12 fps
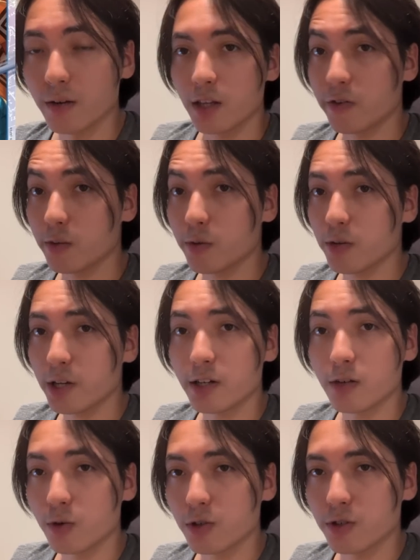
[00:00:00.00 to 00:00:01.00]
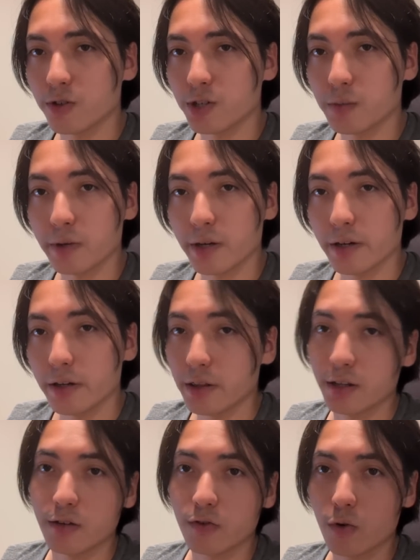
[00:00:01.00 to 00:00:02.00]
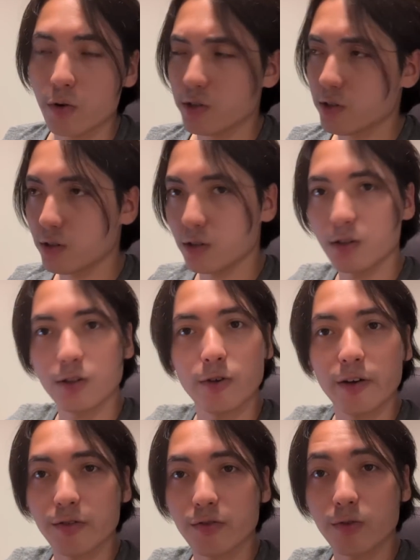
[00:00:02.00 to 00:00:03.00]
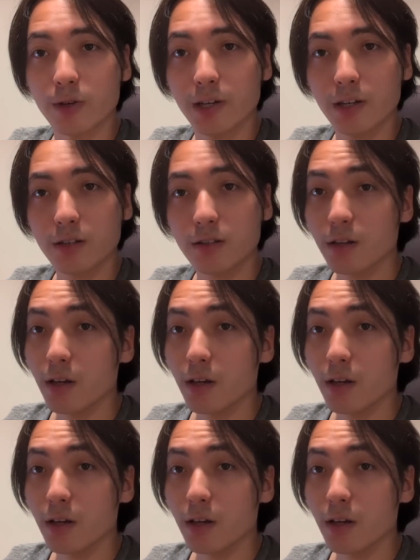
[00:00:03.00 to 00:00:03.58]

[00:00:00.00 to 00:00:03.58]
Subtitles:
If the opponent ignores your Jinbe, then of course, you have a free hit,